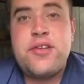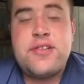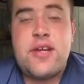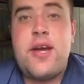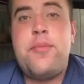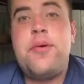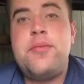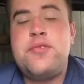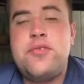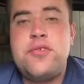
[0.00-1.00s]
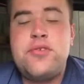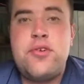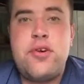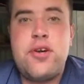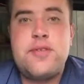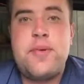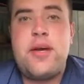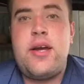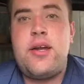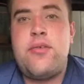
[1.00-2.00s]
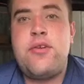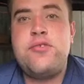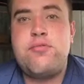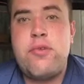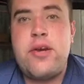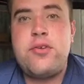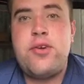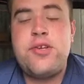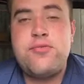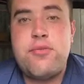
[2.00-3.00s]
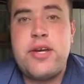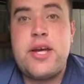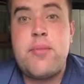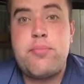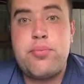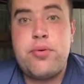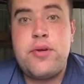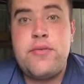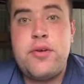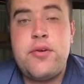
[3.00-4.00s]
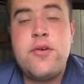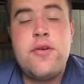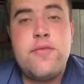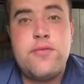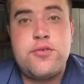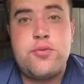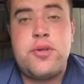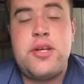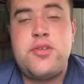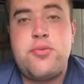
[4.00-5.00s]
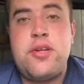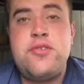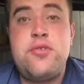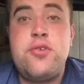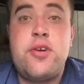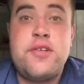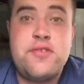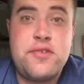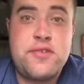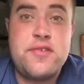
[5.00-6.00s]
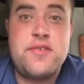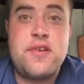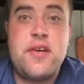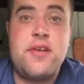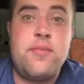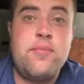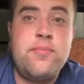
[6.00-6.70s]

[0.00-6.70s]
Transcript: Today I'm going to be talking to you guys about NRL's Round 9's recap preview for 2022. Guys, let's get started.